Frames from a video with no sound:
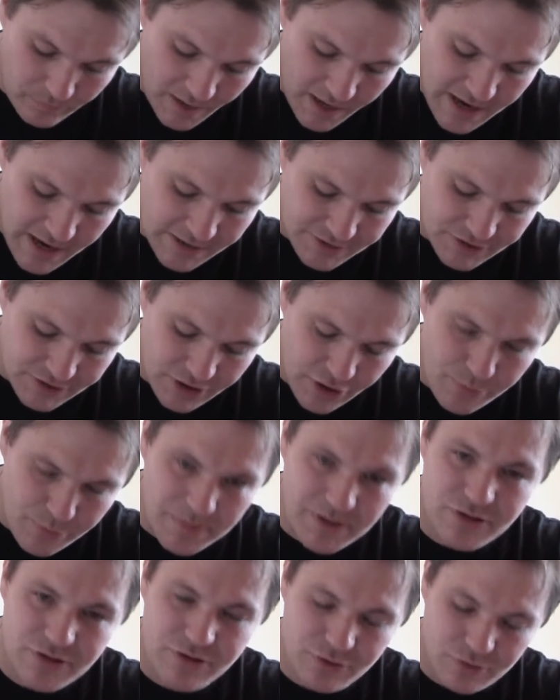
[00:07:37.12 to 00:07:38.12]
Has no
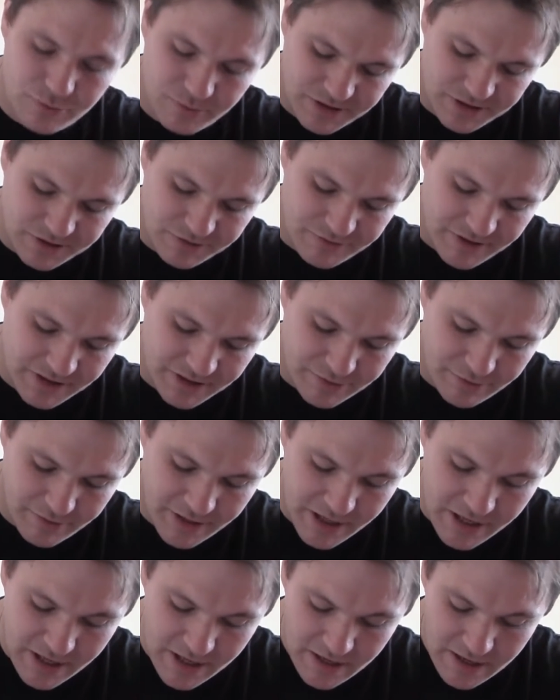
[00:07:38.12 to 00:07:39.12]
pistol, which is range
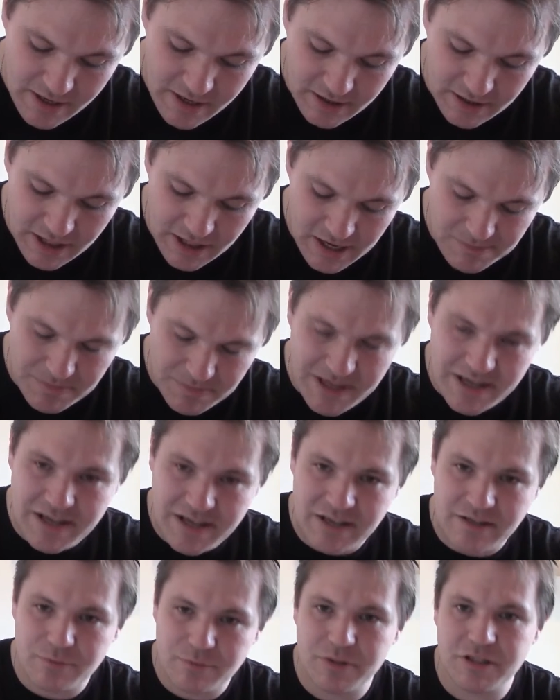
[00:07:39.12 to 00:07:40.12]
3. Light
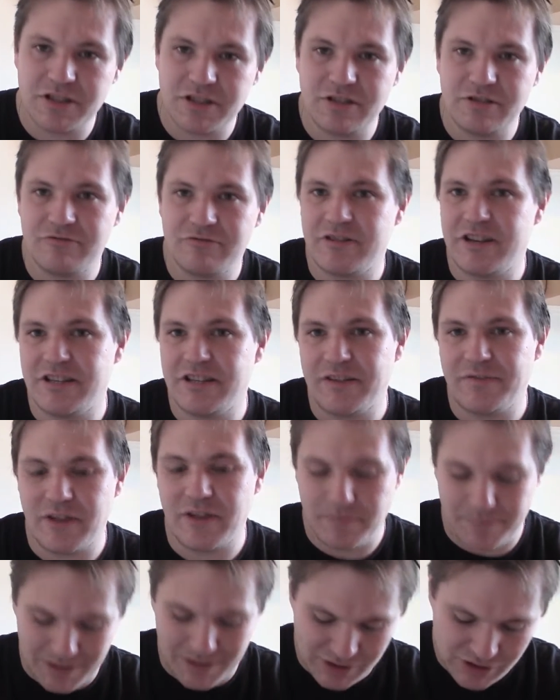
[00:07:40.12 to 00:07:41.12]
Blade, which is range
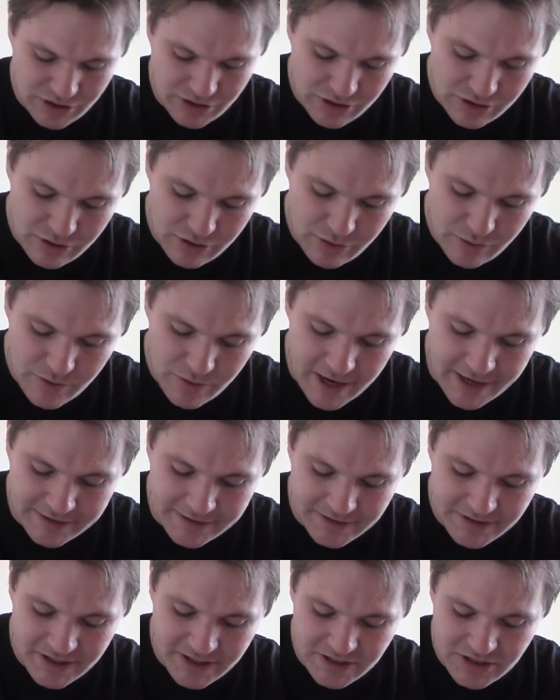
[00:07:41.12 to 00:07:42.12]
FAP 2, and
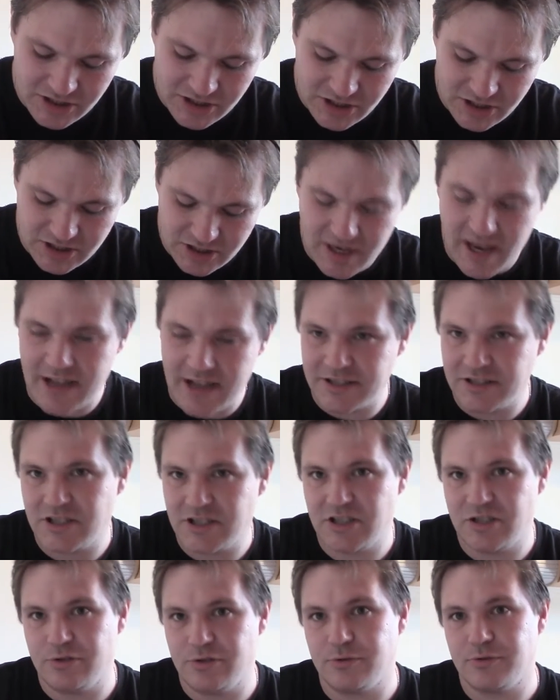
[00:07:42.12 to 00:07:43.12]
energy
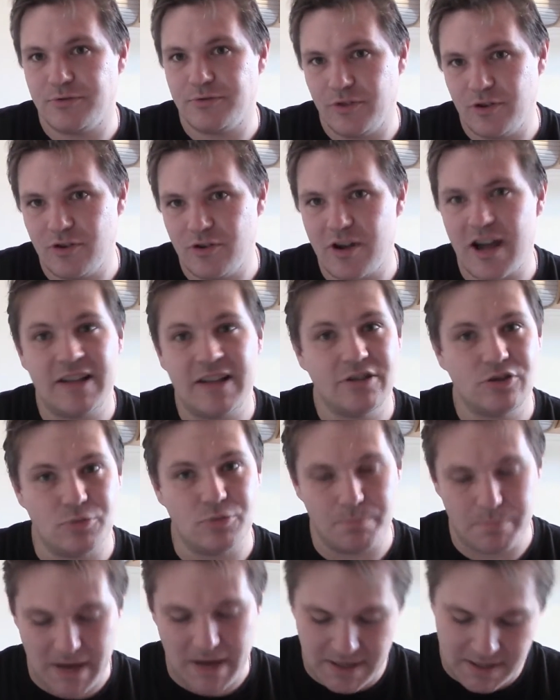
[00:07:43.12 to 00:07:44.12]
shields 4, and a
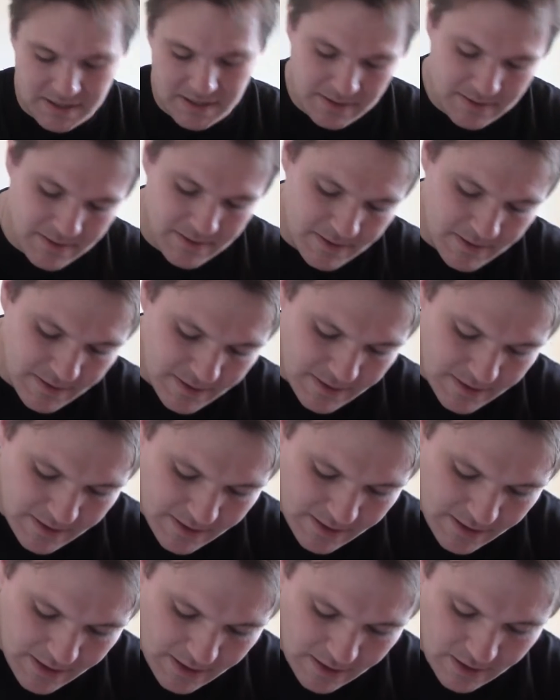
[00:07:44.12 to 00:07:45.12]
jump pack.
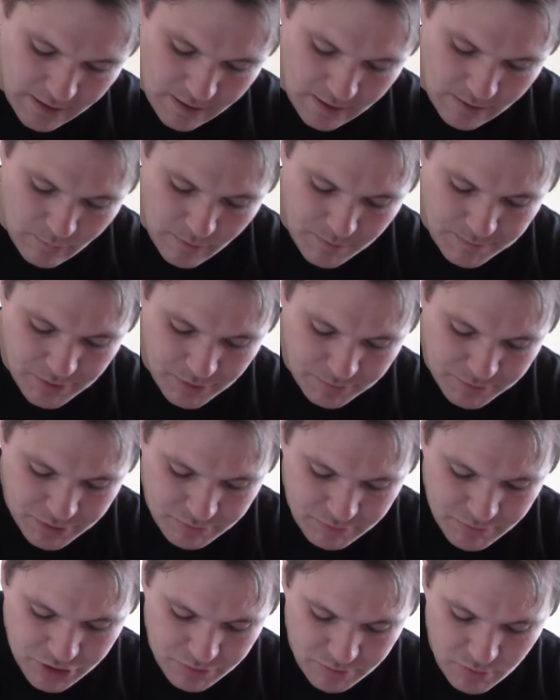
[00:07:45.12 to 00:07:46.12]
Weapon
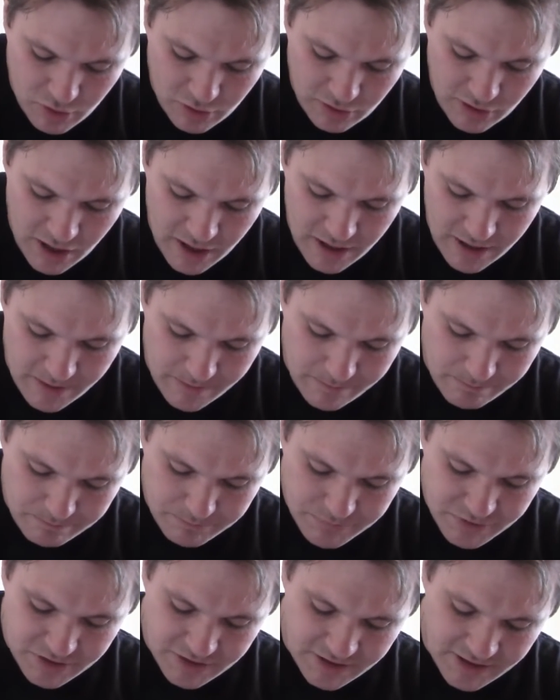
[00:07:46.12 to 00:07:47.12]
options: Small
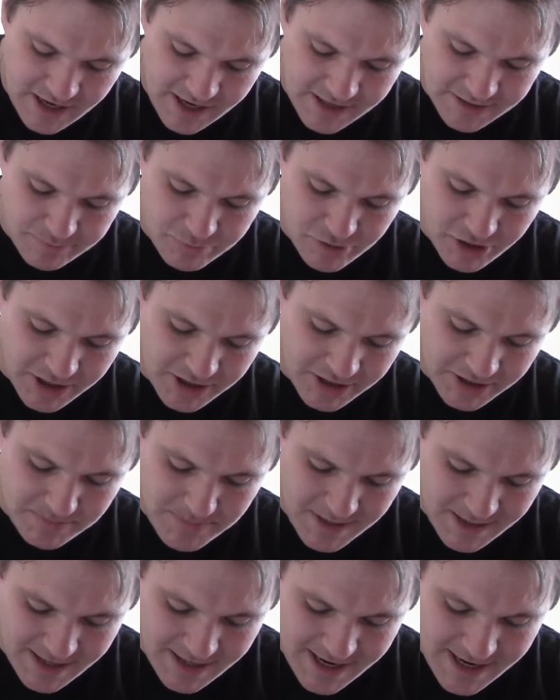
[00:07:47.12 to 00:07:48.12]
Arms, Light, Brackets,
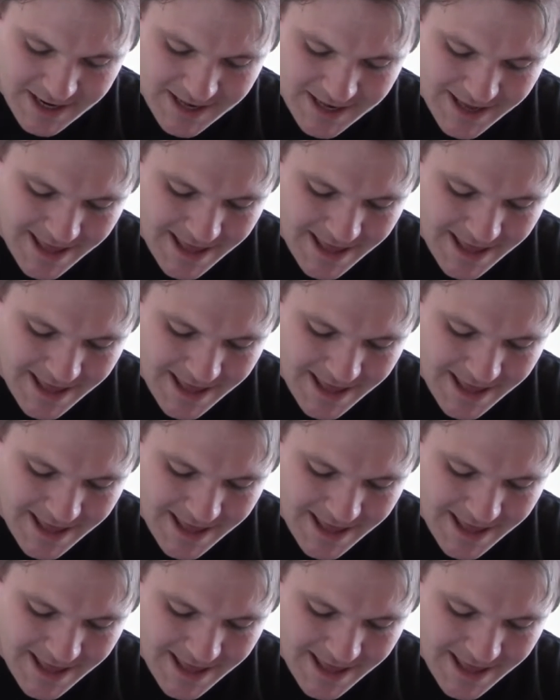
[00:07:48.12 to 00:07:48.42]
Melee.